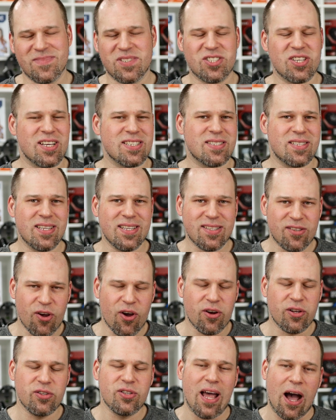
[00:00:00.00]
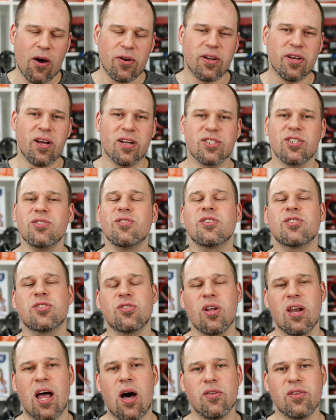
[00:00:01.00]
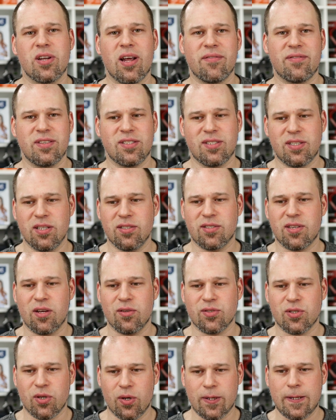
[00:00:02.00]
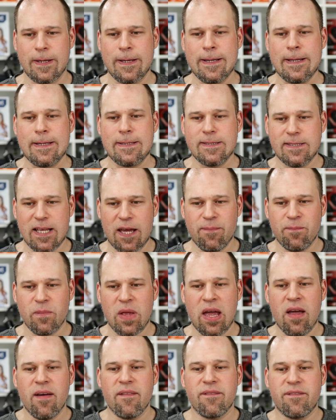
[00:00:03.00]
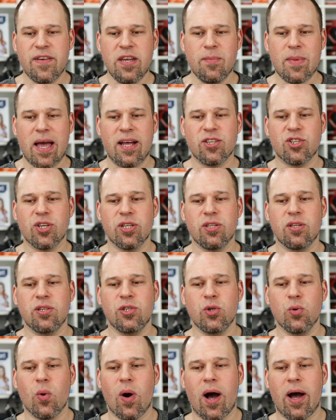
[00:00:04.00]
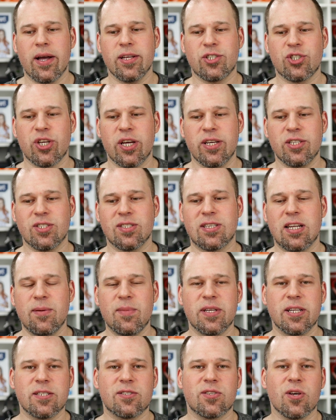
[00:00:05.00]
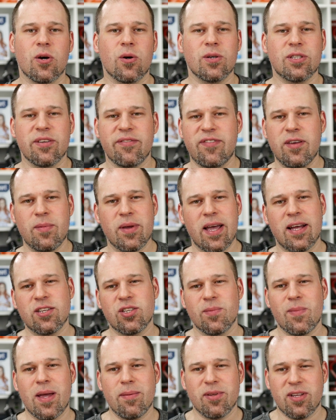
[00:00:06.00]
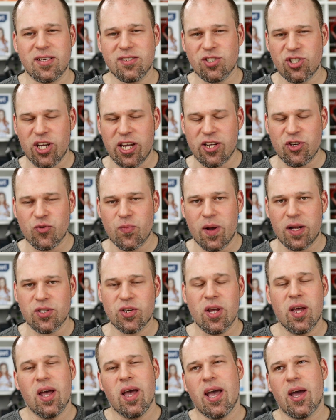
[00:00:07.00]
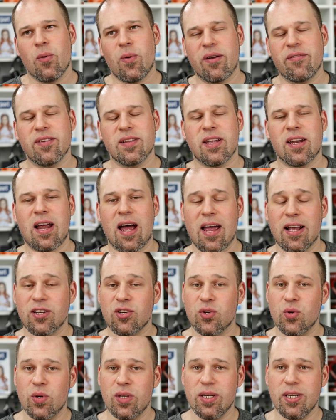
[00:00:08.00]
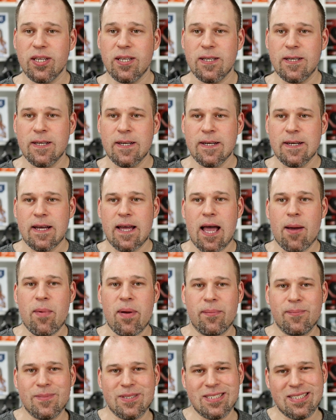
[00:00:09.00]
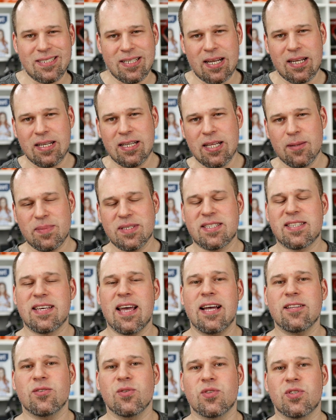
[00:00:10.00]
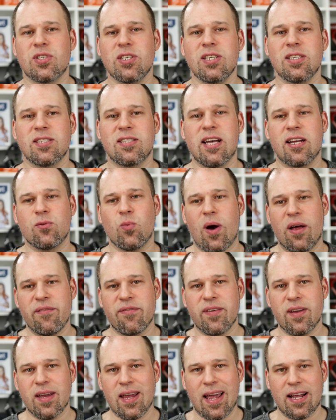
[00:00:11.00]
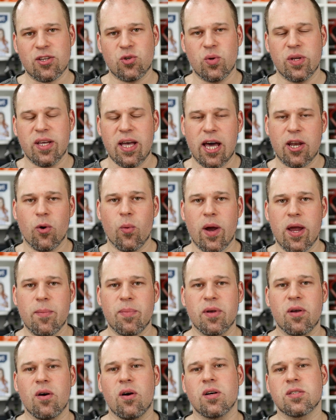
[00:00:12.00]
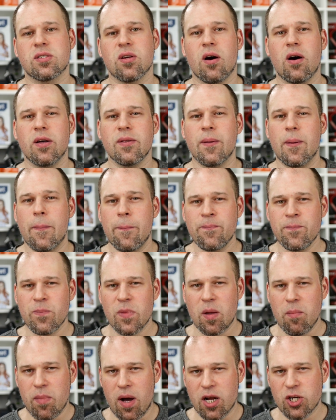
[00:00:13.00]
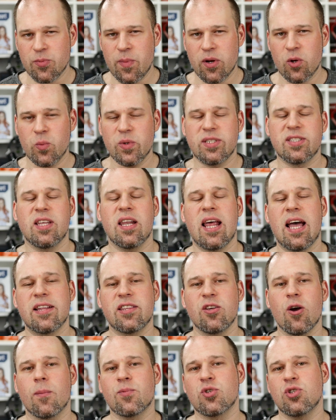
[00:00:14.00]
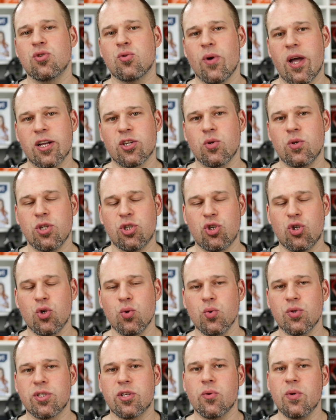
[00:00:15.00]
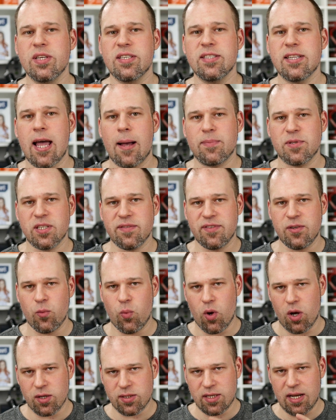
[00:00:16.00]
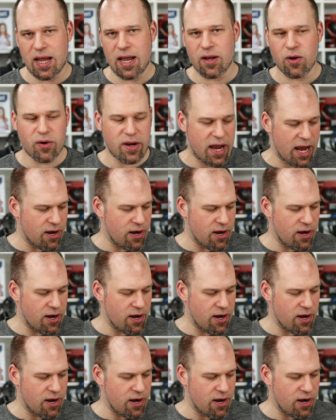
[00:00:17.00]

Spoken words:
just turn down a notch and you're still loud enough and it still sounds good. Then theme engine UI changes limited. So the theming engine maybe doesn't change much. And one thing that I actually am a little bit sad to see is that one thing actually got away, because on Marshmallow we still had the option to actually choose the recent apps if it works like on